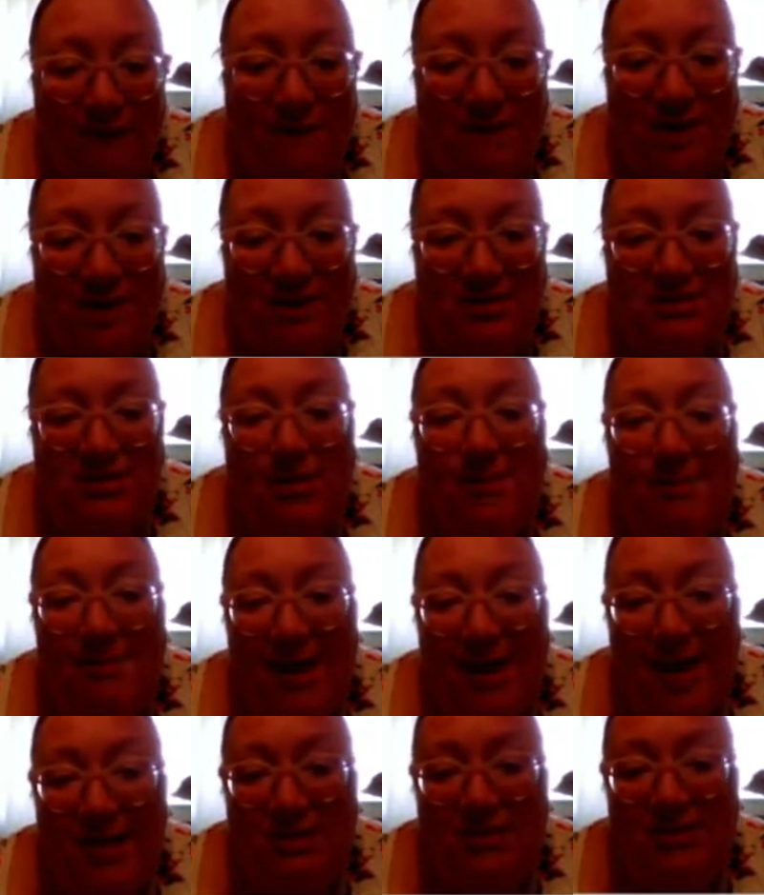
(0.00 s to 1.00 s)
faced a
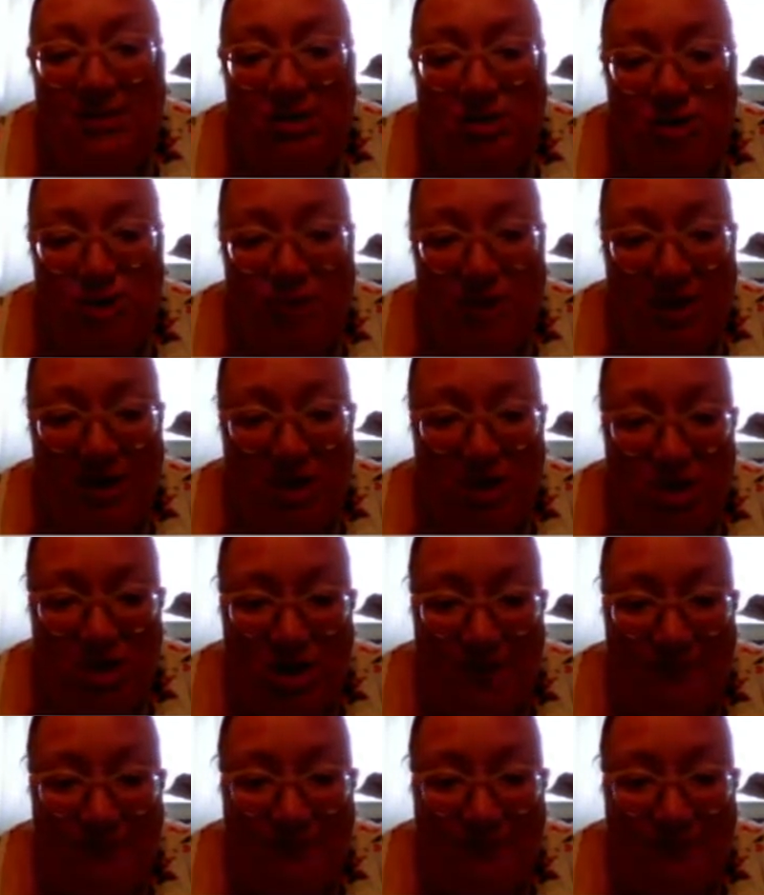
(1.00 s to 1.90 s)
bad situation.